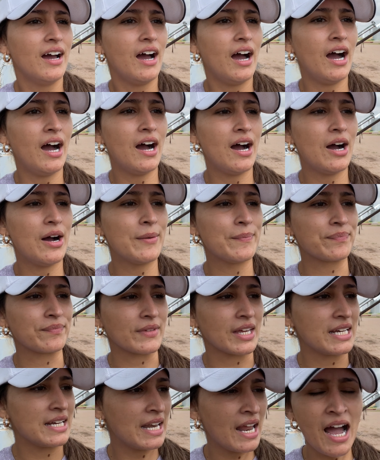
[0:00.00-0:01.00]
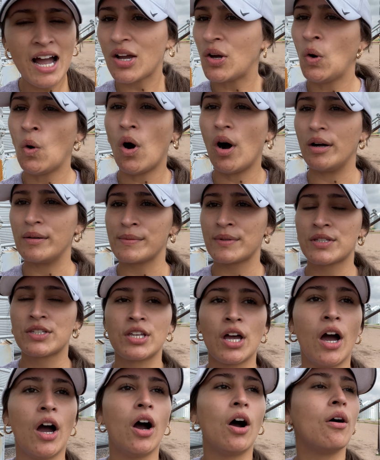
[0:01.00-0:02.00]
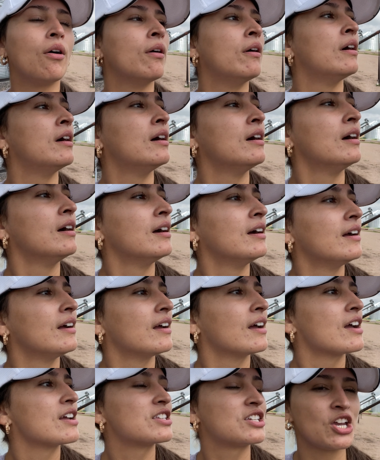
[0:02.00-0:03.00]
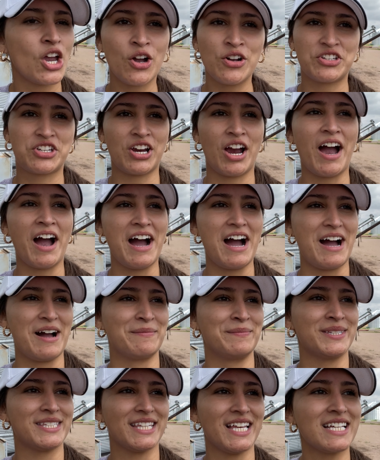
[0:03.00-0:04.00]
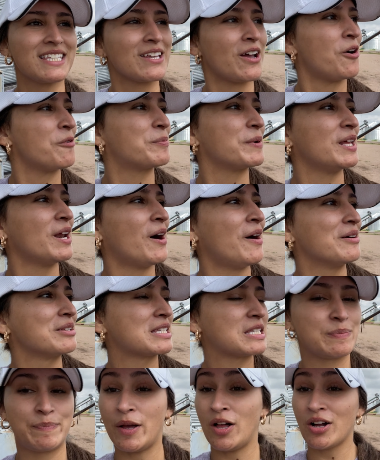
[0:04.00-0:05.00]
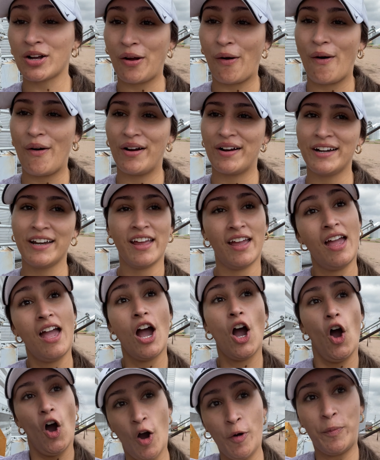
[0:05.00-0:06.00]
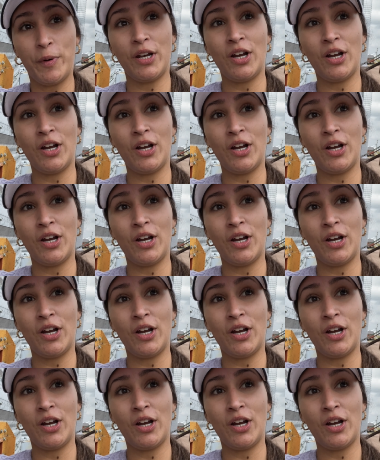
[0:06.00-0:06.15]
Um, not cool. So, two jobs. Let's hope we don't spill corn. Hope we